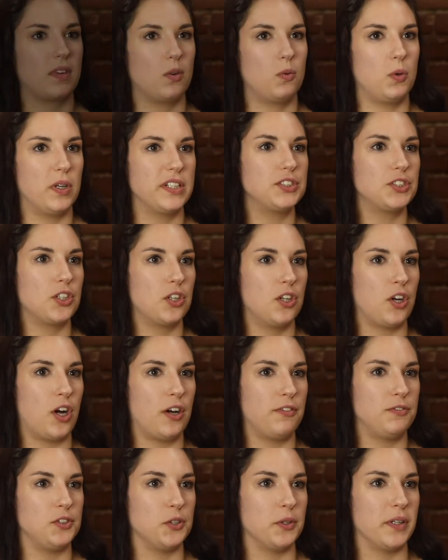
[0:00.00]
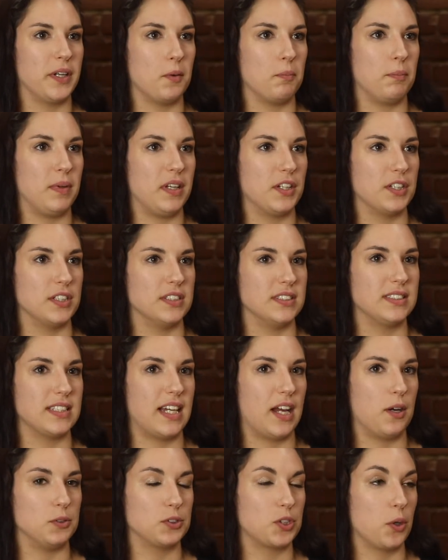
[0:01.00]
Well, I started off doing it because
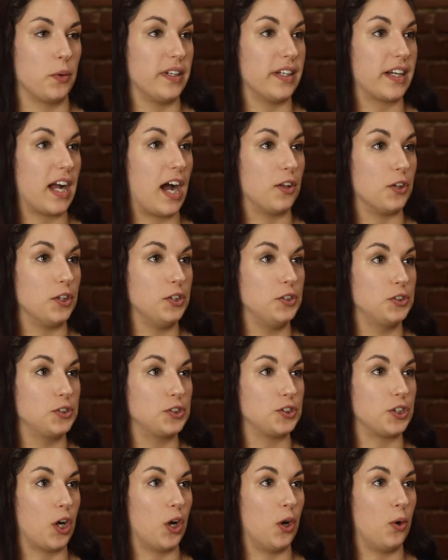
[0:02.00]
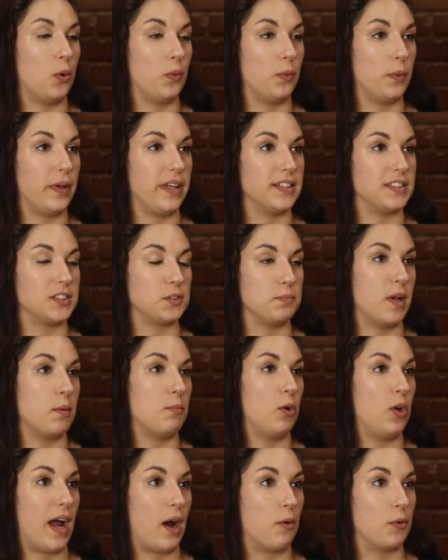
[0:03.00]
I was going to college, so it's
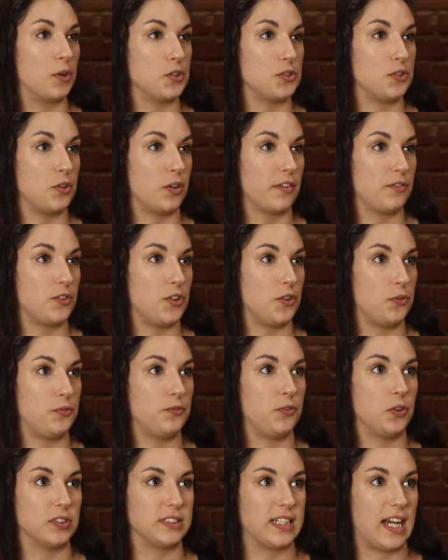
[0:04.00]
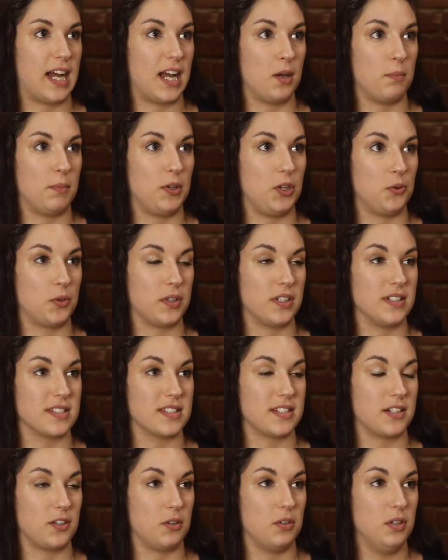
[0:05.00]
minimal hours, you don't have to do full time, and you can
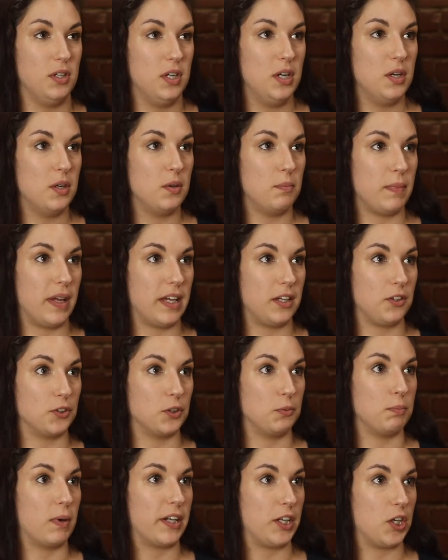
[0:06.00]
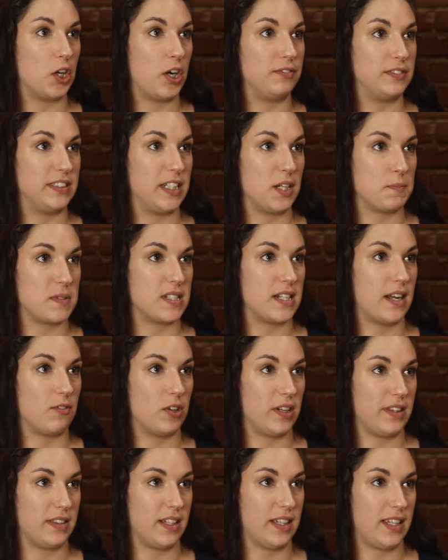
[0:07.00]
still make good money off tips and
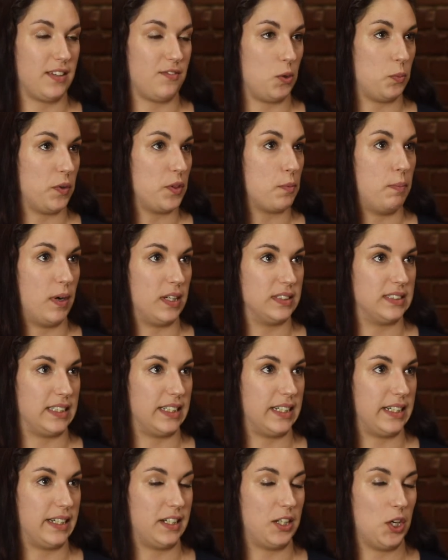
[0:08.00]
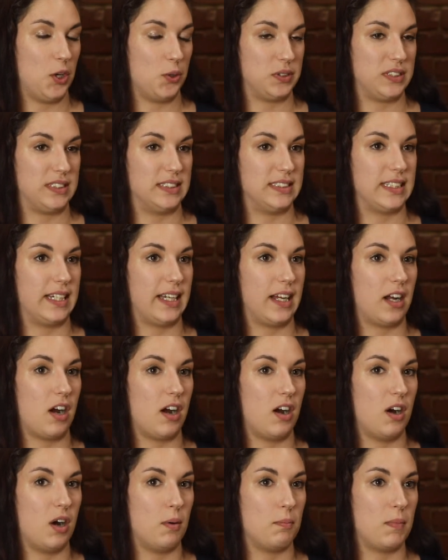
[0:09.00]
everything, even with busing and hostessing.
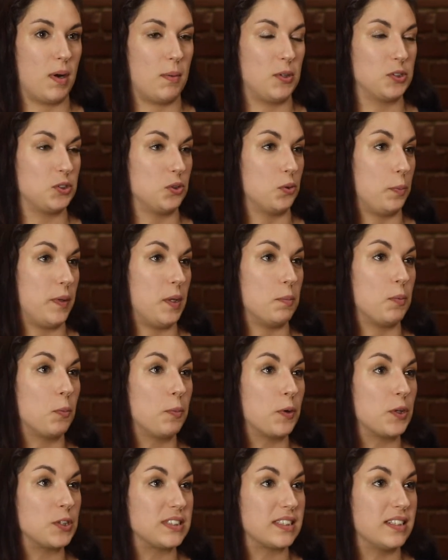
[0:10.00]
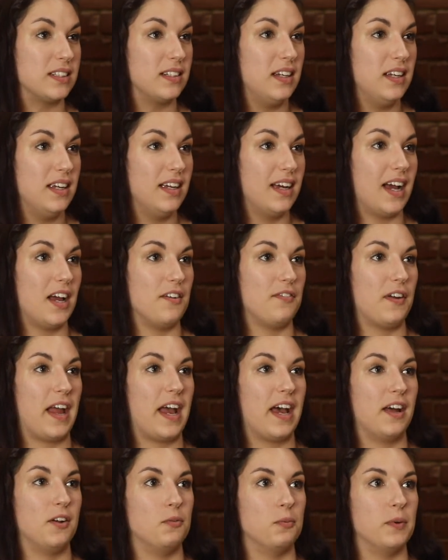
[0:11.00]
I'm also a people person. I've
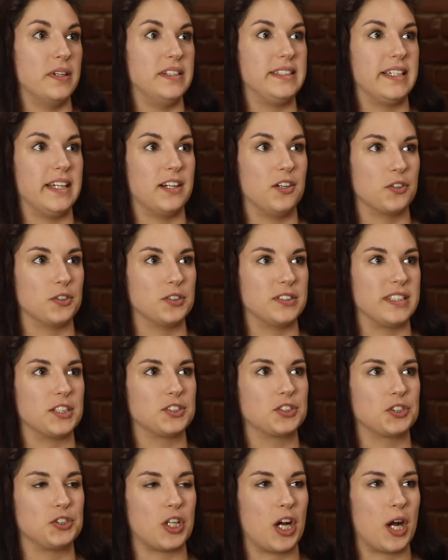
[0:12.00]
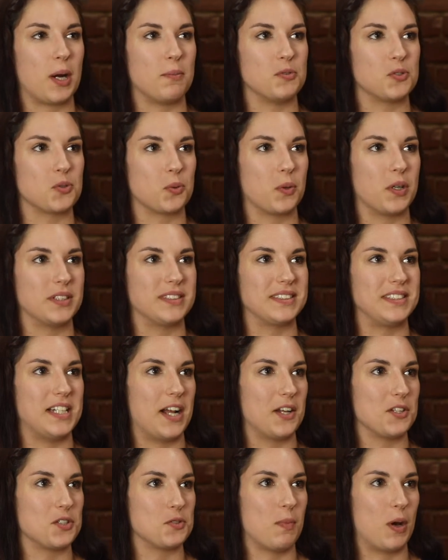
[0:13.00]
had retail or desk jobs where it's
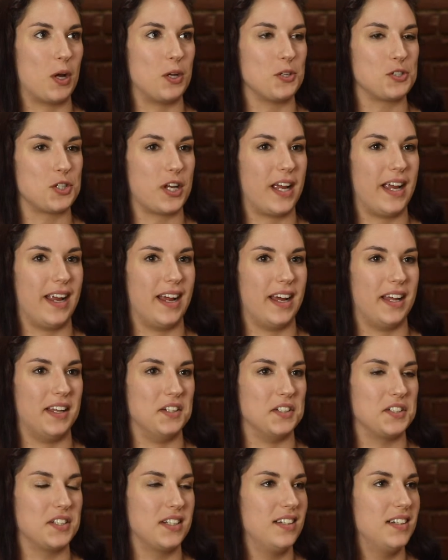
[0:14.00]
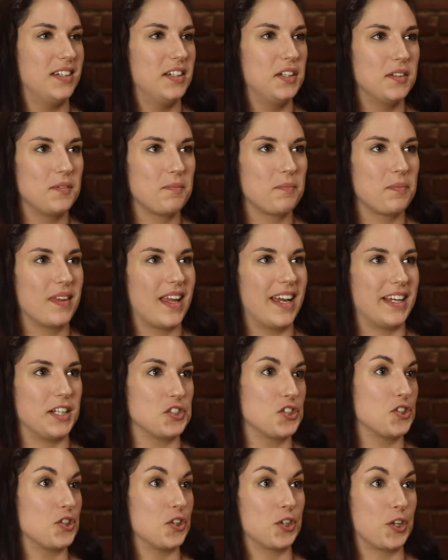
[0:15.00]
not as much, and I
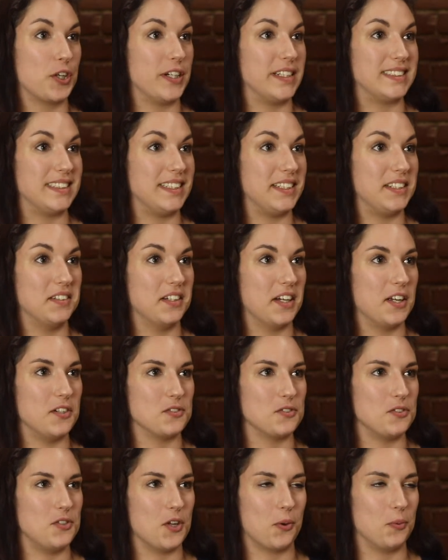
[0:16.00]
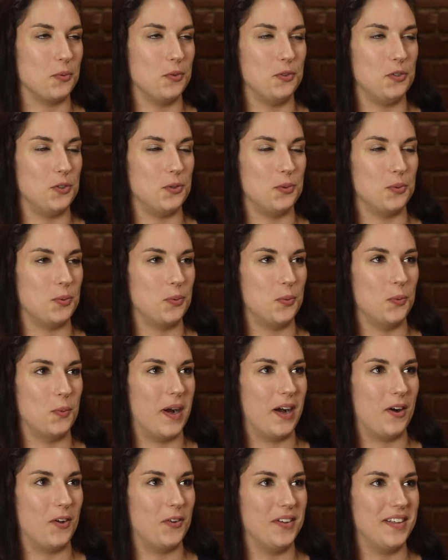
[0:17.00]
get stir crazy. I just don't do
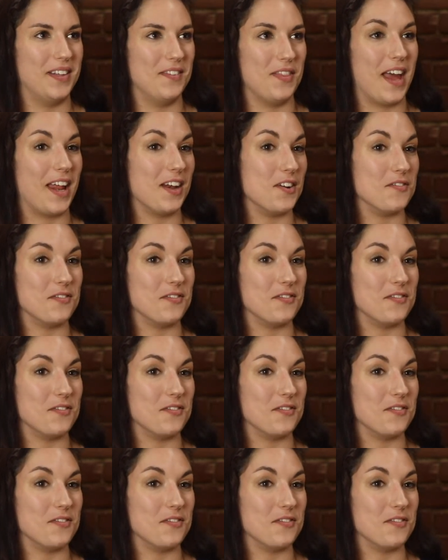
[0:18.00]
well in that